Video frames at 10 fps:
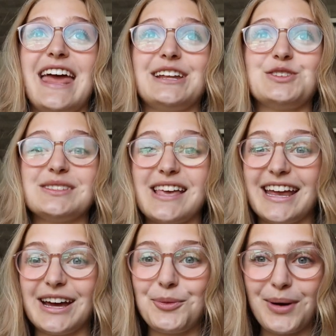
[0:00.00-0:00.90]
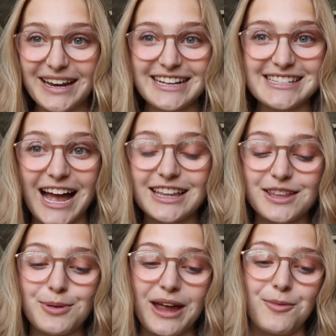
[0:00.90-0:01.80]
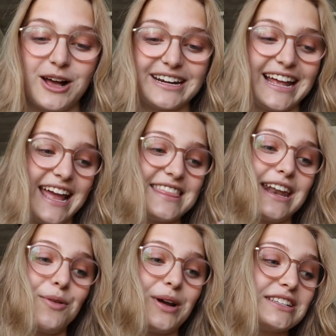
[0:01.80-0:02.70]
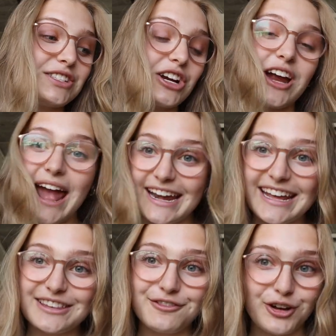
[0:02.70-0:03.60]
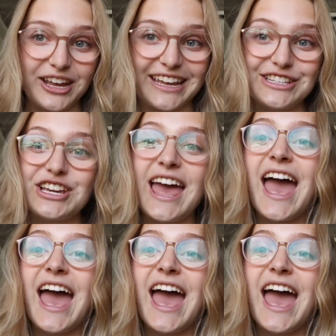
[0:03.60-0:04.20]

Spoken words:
and it just like went exactly the way I wanted it, and then I went to start editing the footage,